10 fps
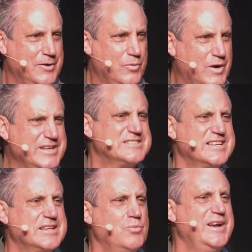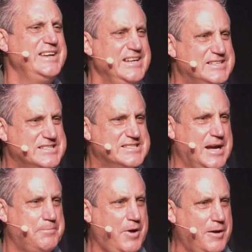What is it that we need to
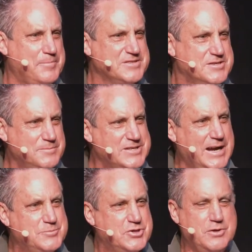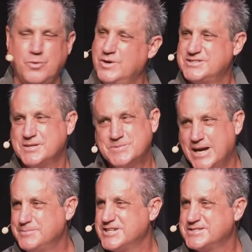step up? And sometimes, you know what?
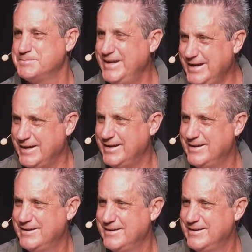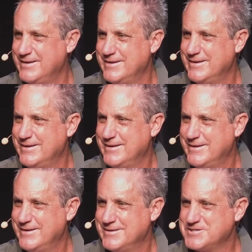Sometimes it's me.
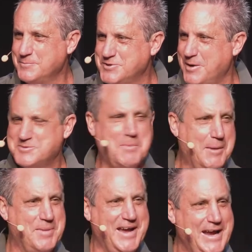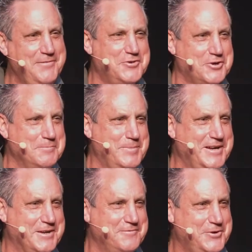Sometimes my behavior can be
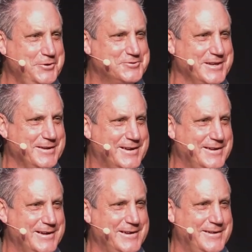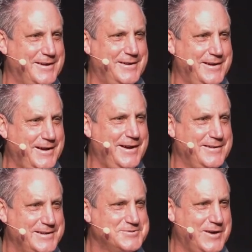confusing. Can I get a, hey,
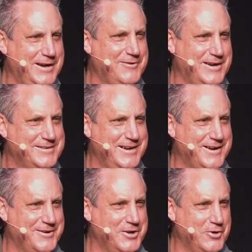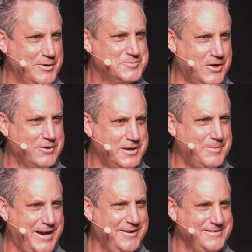that's right there. You know what I'm talking
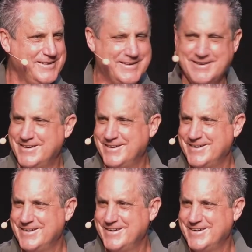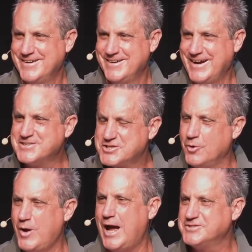about? And
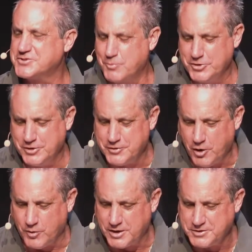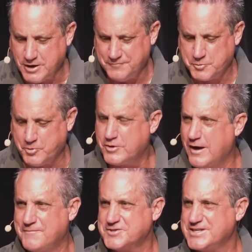so I just want you to know, uncomfortable
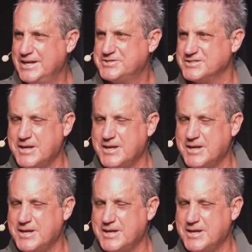conversations.